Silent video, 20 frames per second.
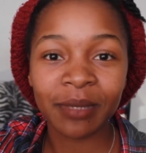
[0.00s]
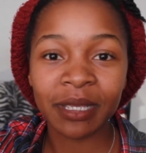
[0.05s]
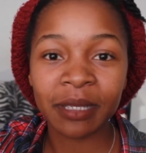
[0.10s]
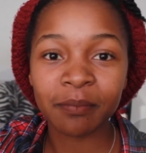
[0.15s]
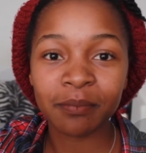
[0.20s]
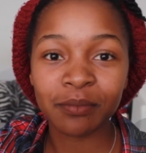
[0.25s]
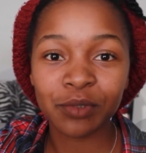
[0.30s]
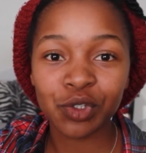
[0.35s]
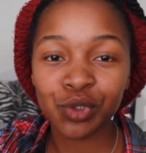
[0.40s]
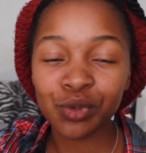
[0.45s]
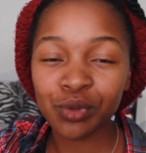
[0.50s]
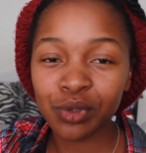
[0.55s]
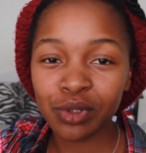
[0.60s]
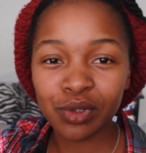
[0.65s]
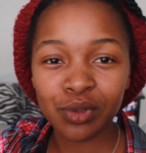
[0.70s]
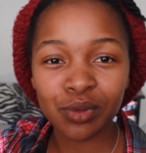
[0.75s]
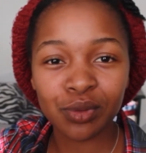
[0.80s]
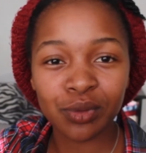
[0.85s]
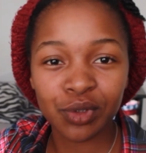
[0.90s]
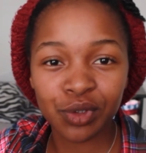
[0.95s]
may choose
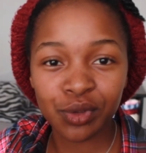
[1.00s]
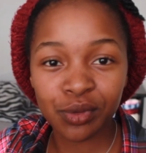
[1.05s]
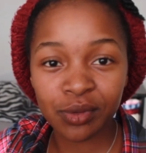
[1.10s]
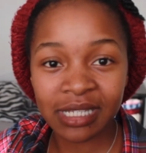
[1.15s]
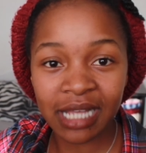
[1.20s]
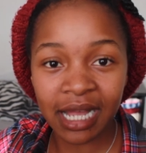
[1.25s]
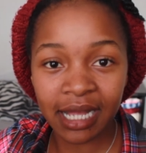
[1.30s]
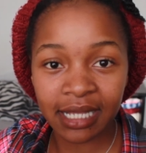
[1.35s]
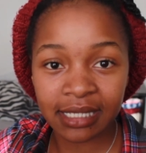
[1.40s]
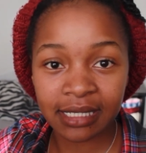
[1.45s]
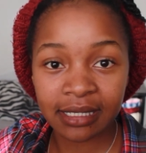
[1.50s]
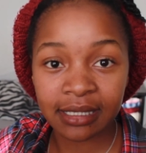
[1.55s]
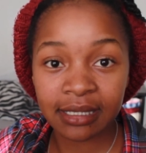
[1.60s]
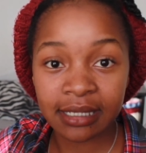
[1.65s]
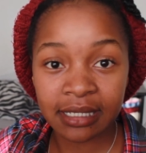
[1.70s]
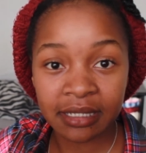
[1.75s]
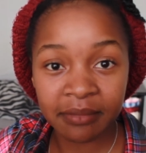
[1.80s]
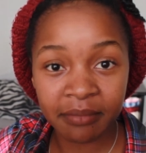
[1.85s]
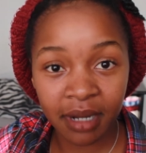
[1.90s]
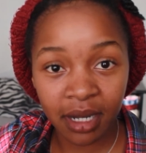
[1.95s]
to use a
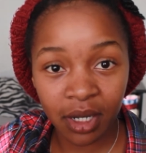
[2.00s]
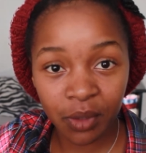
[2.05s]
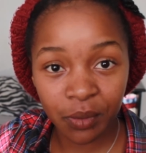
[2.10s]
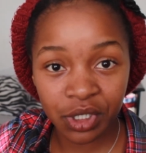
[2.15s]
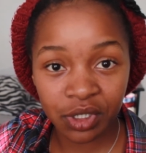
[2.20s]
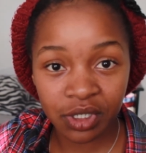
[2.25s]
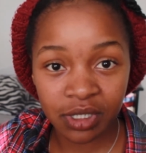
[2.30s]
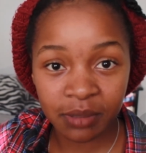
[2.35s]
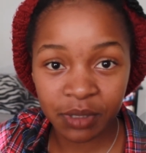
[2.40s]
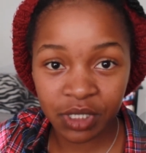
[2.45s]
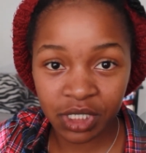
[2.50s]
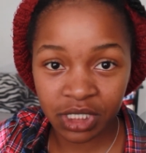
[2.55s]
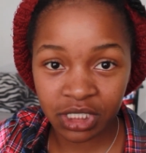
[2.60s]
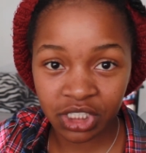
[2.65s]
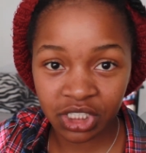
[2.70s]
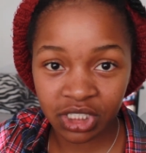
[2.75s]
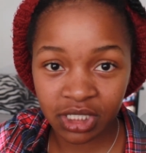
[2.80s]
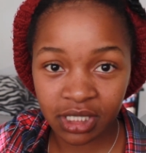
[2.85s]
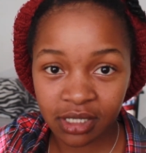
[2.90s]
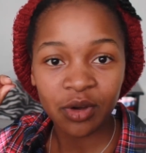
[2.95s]
steamer when you're deep
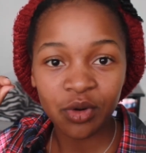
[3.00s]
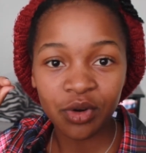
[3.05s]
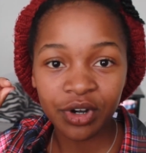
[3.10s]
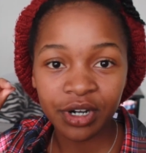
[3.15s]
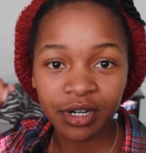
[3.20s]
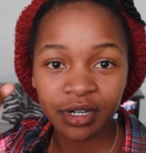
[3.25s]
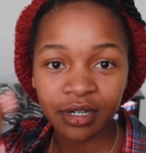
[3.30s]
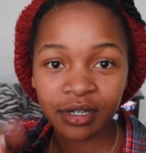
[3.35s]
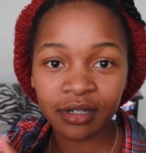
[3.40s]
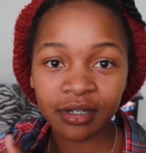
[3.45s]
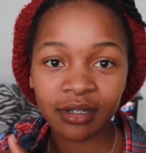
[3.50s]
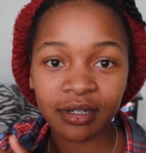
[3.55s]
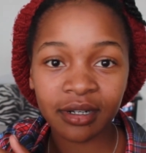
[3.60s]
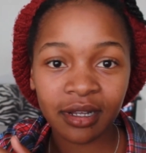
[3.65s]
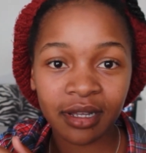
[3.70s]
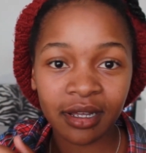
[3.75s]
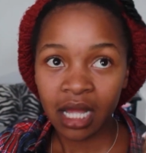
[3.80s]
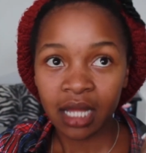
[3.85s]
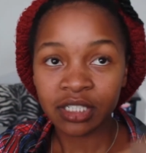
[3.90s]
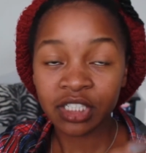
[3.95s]
conditioning, or
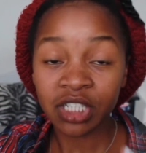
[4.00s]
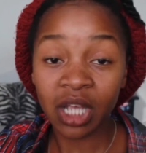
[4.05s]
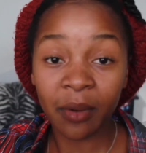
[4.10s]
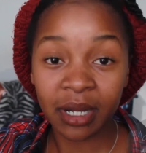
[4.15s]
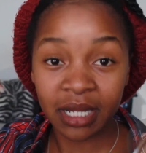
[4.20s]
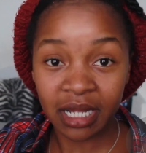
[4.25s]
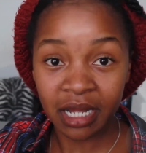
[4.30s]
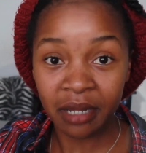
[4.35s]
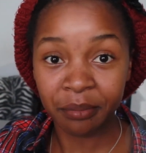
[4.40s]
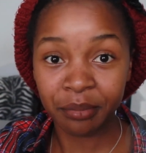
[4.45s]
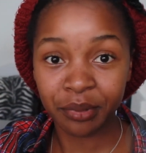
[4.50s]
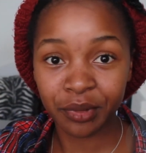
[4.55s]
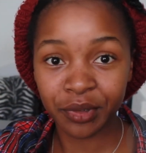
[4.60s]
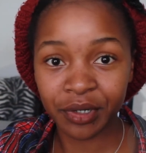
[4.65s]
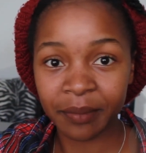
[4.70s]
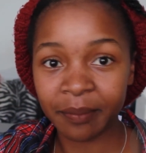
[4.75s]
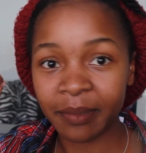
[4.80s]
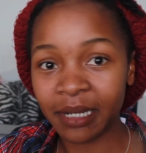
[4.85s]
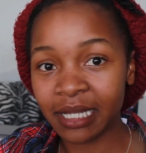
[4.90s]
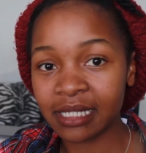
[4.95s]
shower cap or
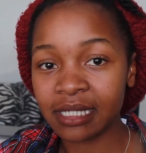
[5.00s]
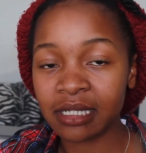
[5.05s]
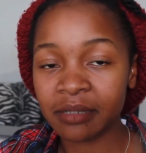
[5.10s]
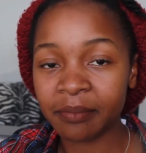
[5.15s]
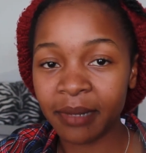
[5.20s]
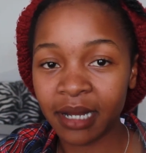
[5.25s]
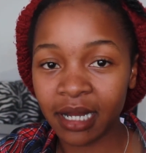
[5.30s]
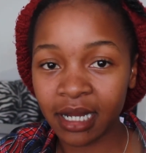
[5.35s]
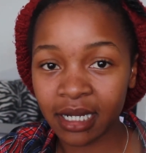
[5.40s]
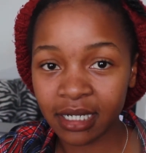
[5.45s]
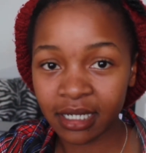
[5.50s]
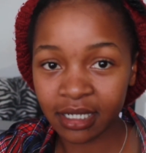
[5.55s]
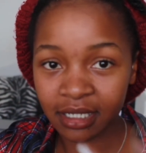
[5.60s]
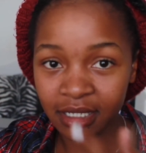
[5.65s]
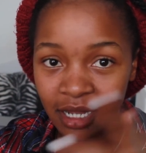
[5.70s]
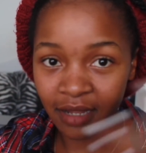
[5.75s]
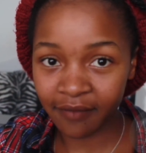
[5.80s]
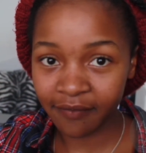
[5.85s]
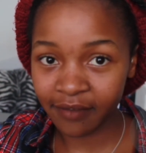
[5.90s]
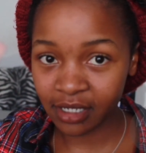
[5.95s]
a plastic bag and
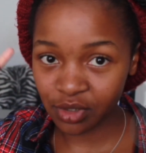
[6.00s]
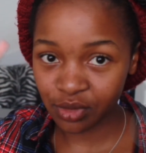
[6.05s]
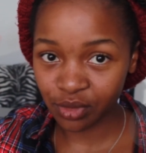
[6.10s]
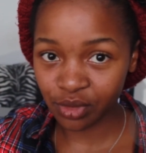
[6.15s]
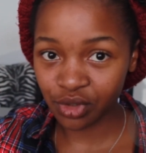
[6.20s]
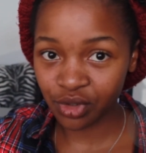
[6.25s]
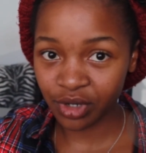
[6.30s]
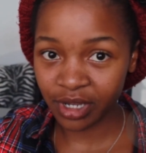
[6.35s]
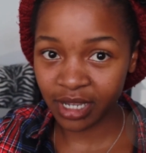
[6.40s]
cover it on your